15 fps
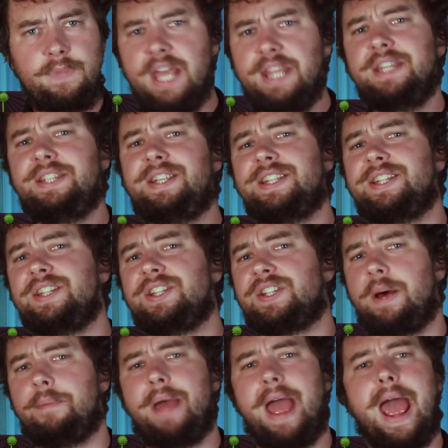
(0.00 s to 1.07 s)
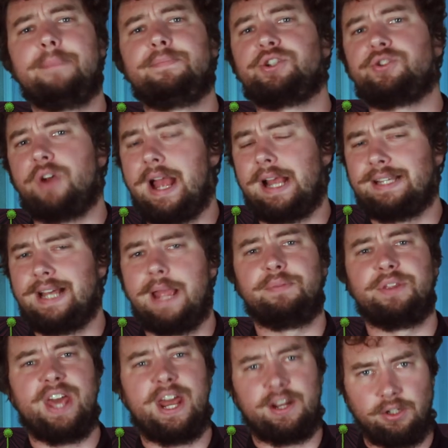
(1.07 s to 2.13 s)
And this isn't some abstract
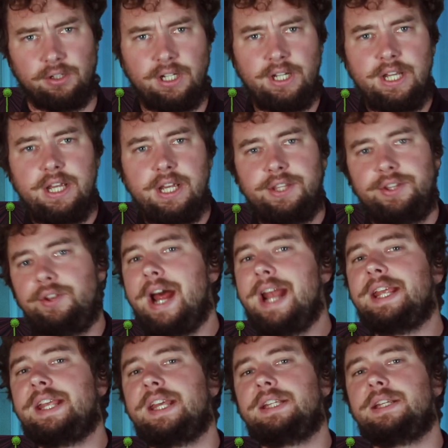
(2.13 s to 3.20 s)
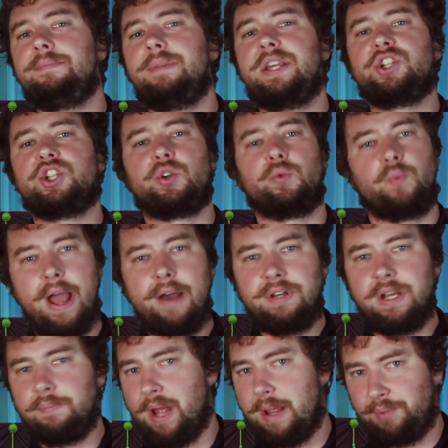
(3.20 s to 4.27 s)
hypothetical. The United Kingdom is
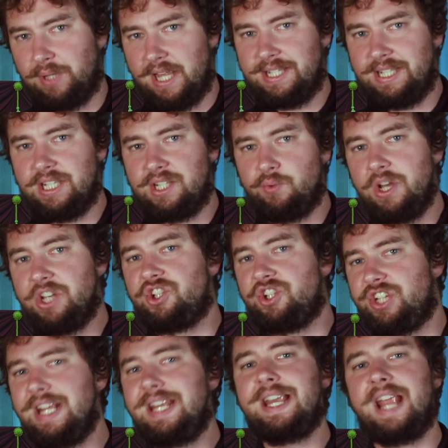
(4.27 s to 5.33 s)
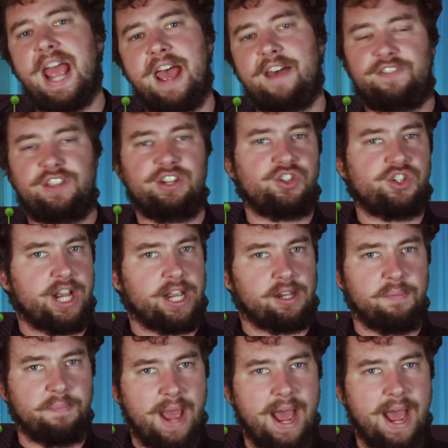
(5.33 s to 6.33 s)
surrounded by places which didn't have this check on